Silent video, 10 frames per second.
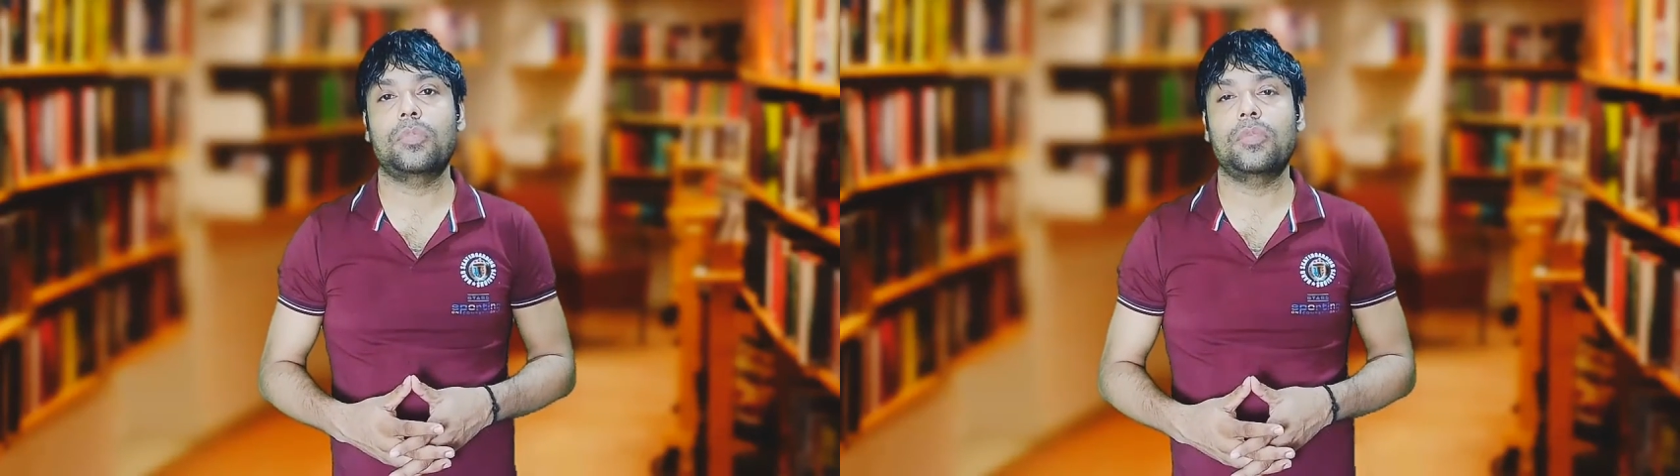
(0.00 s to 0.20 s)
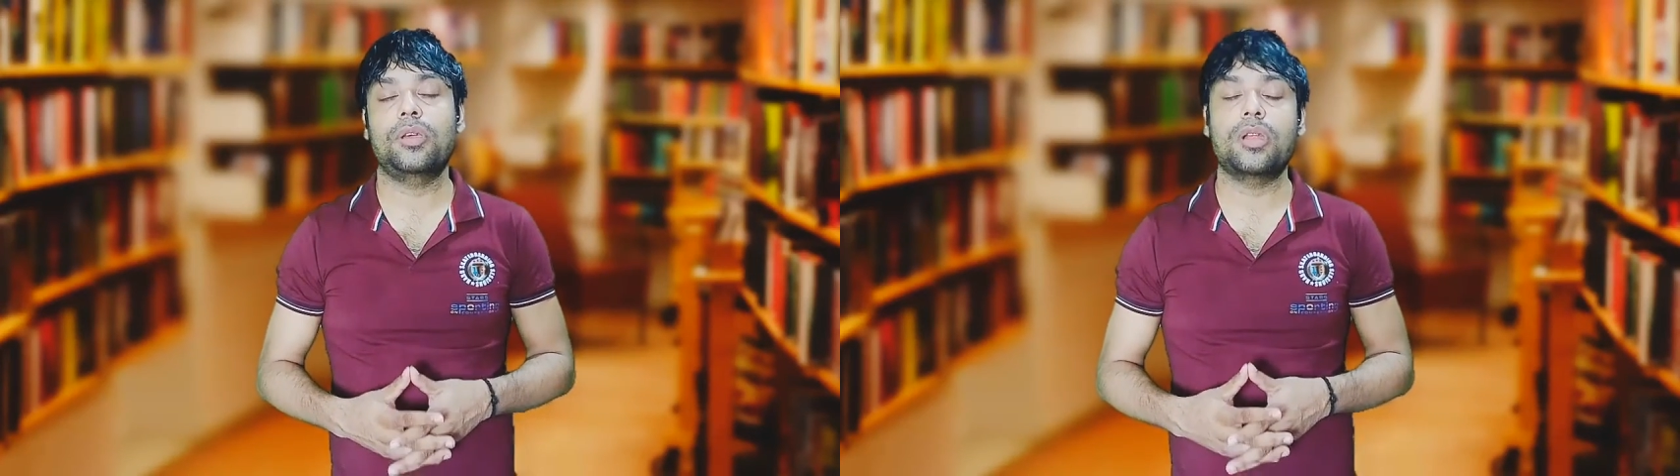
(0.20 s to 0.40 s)

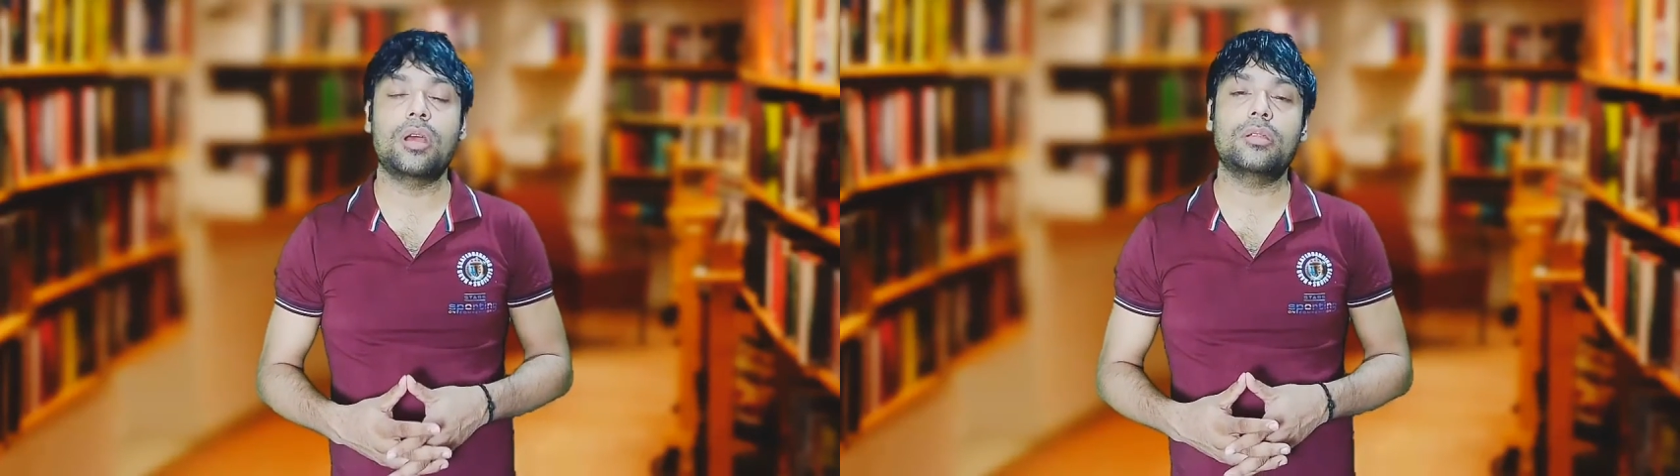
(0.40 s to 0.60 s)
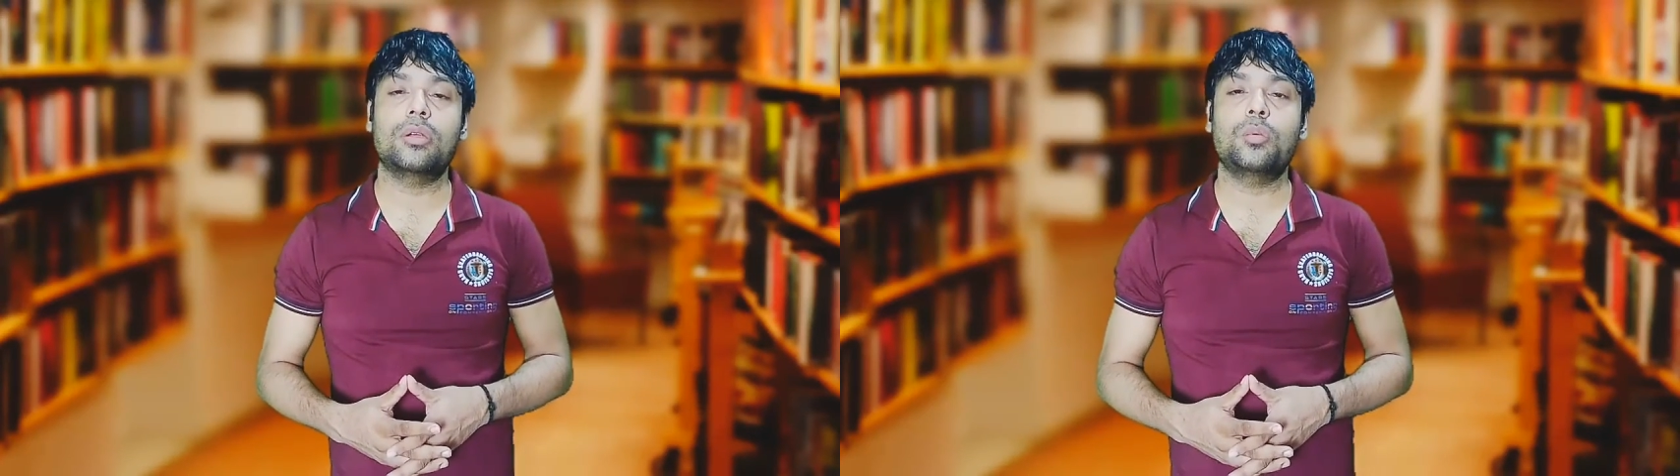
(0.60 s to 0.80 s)
In
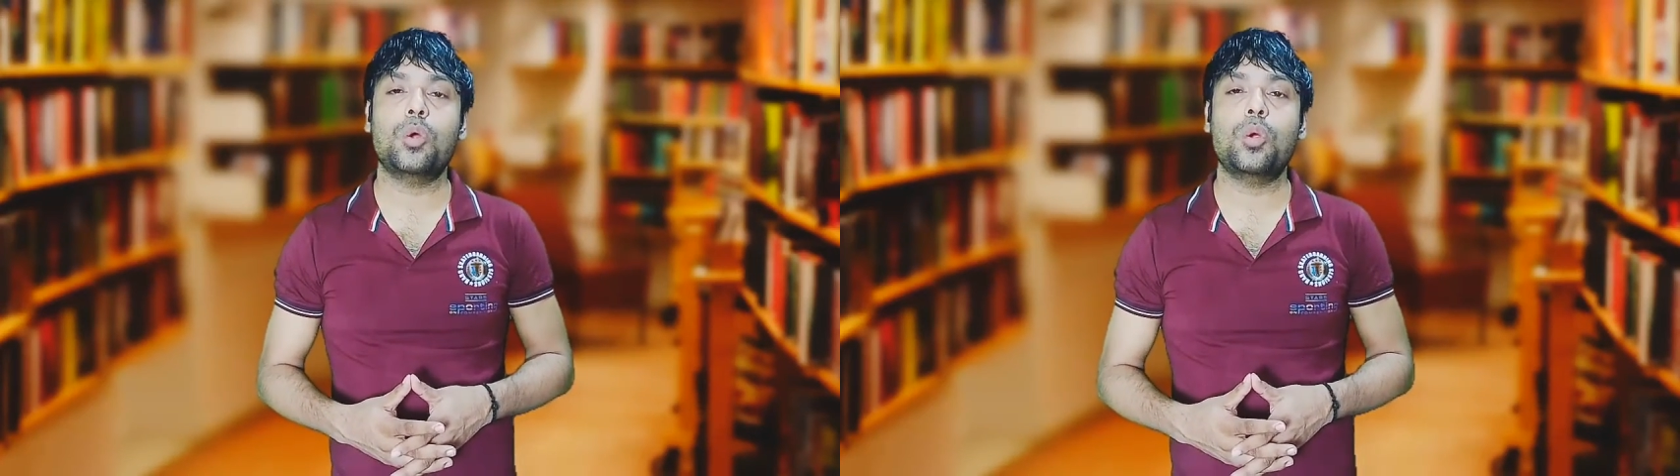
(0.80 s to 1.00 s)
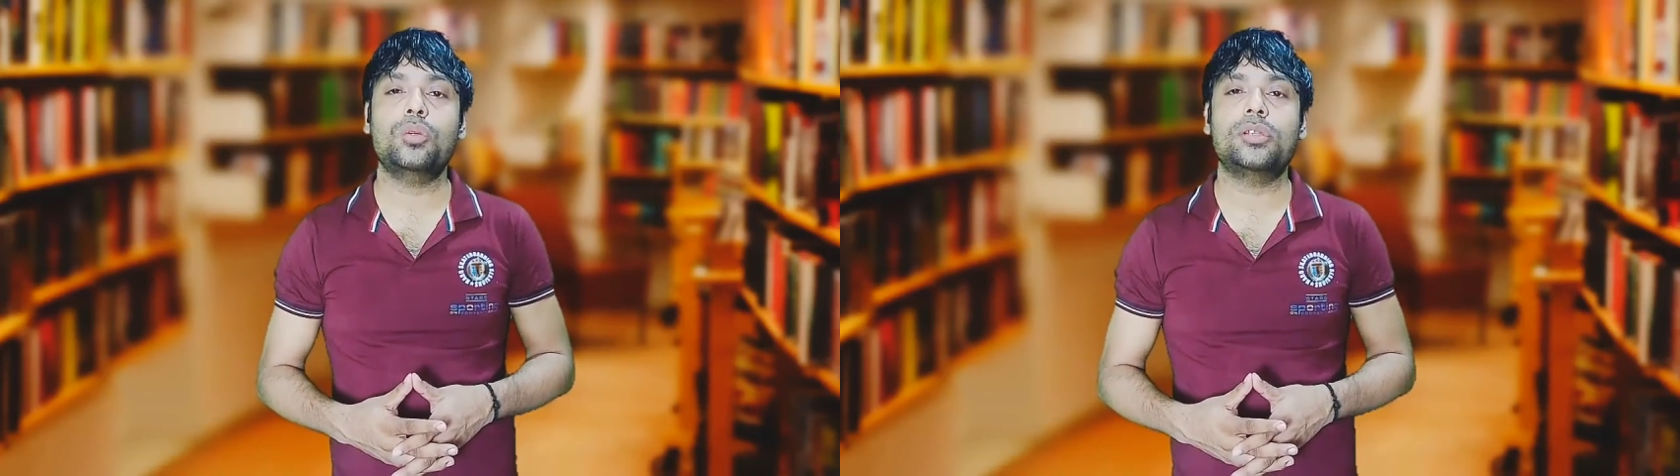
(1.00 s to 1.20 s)
other
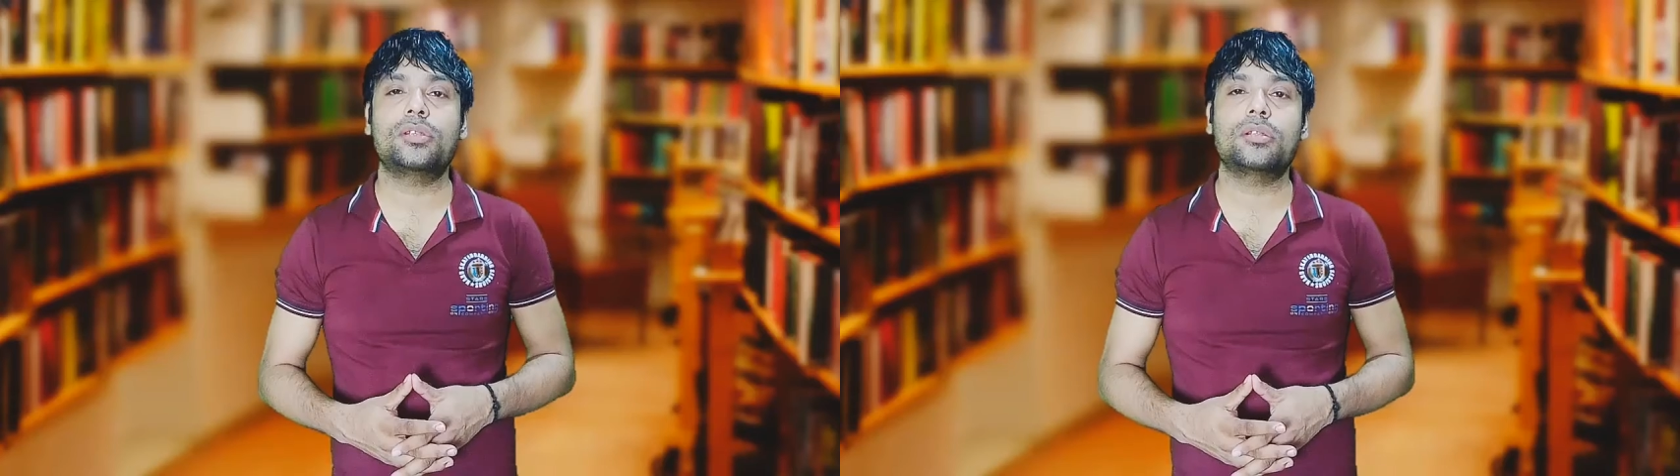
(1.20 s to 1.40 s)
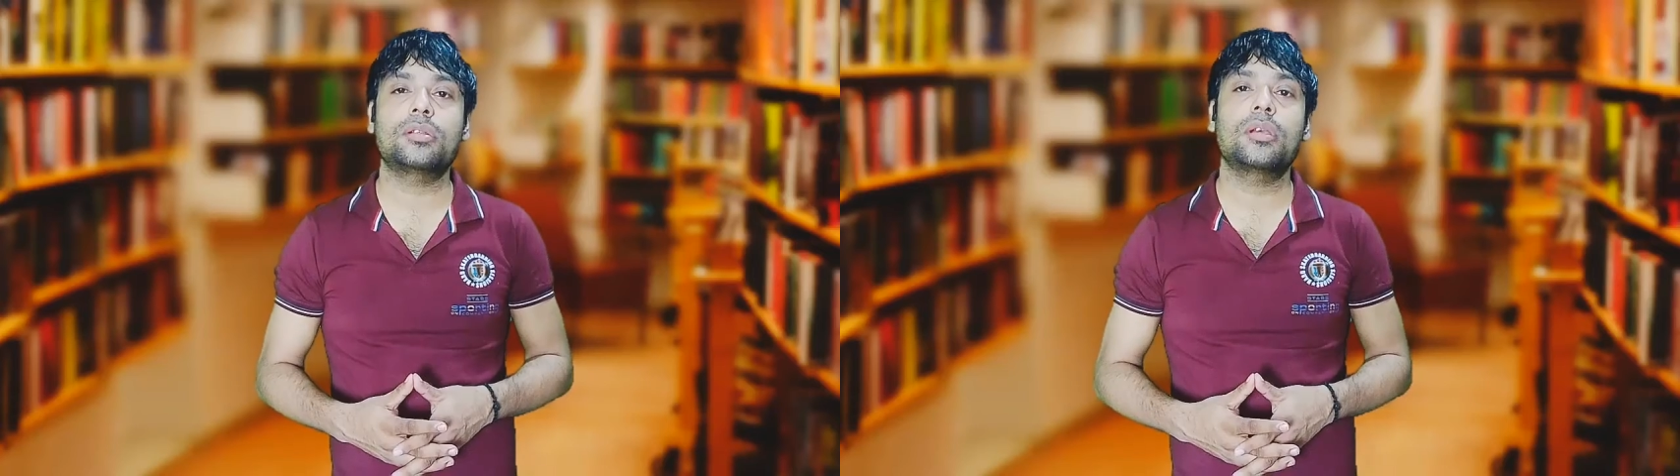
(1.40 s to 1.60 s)

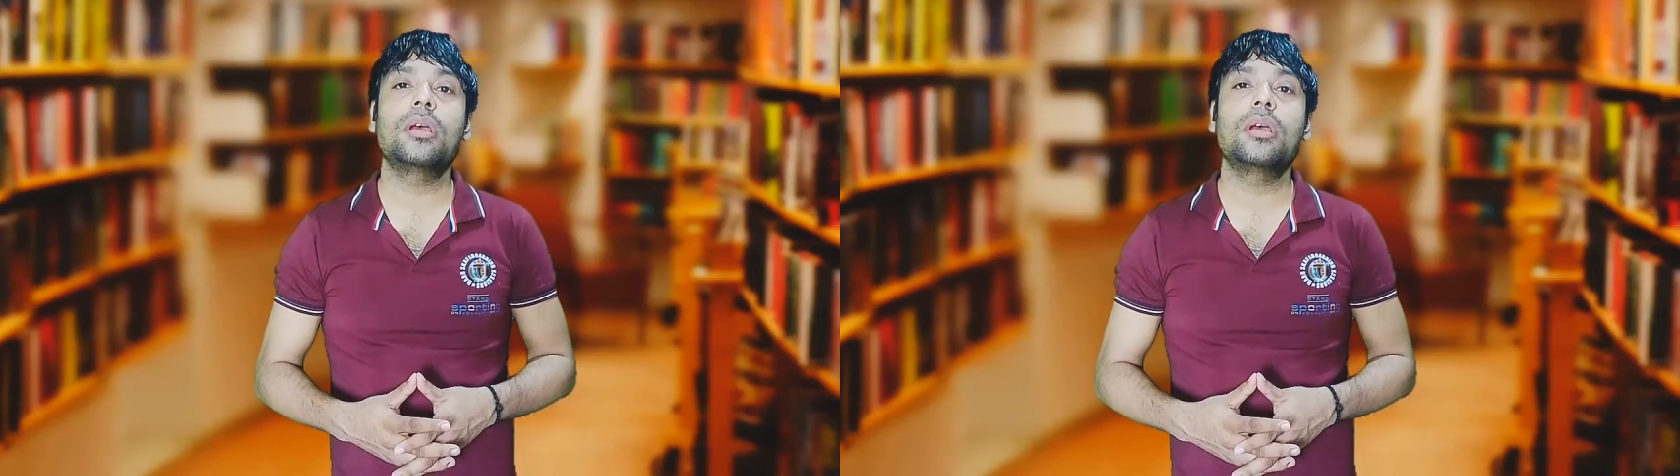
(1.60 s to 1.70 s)
words,